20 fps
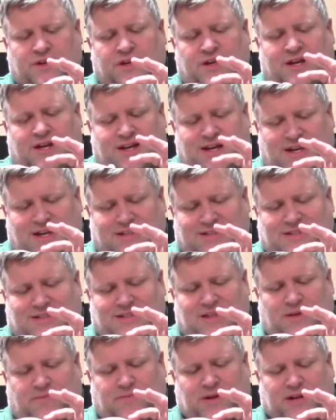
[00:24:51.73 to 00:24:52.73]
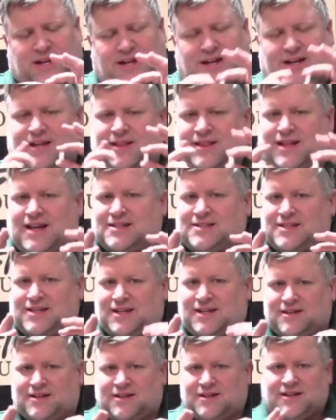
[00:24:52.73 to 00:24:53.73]
and slip it in, and that's
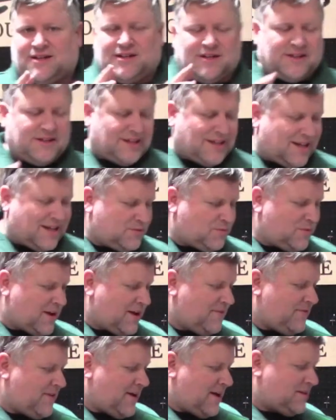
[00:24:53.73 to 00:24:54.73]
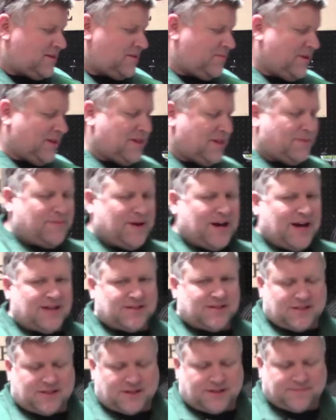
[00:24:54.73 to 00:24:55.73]
it. That's what I found to be the
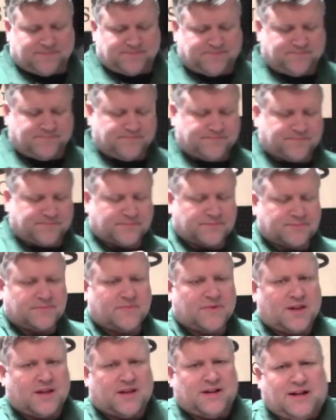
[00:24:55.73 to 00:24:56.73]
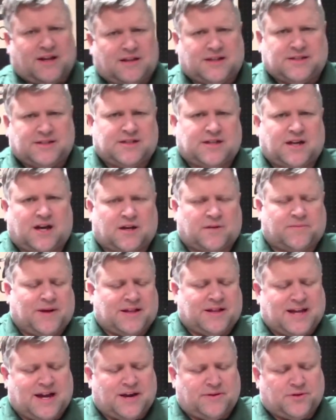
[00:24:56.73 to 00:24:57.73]
best. Now let's talk about
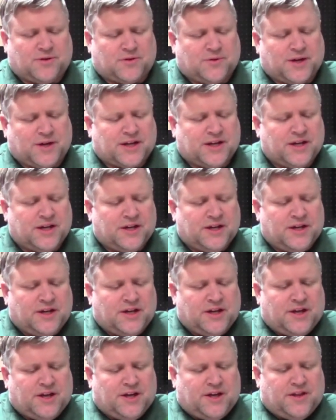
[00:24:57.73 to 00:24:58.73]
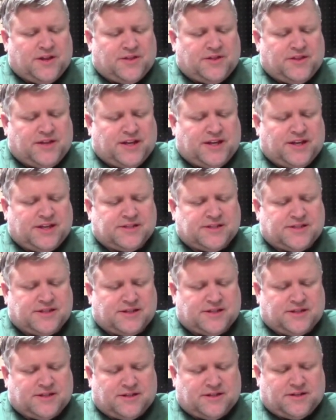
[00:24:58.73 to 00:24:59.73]
that real quick. These
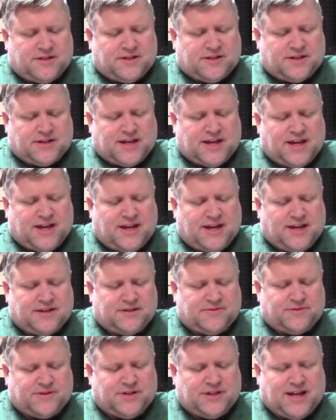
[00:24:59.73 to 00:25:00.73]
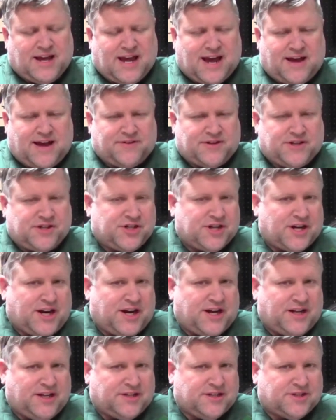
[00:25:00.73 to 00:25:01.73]
can't really have a
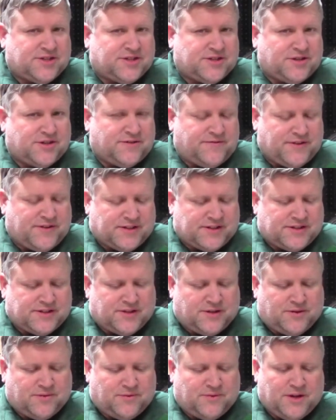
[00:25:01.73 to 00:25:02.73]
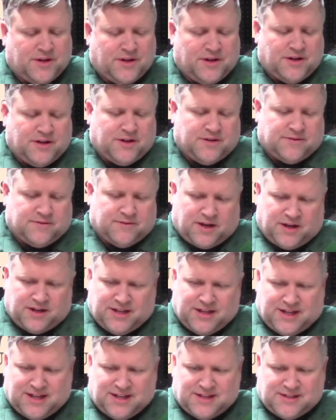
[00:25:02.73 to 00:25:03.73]
shiny surface. So On the
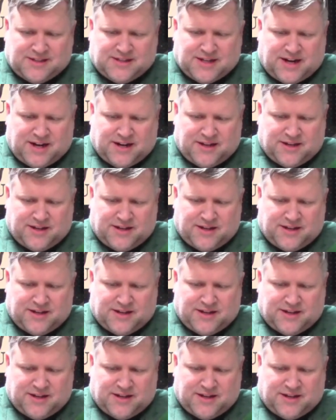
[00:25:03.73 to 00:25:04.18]
inside of this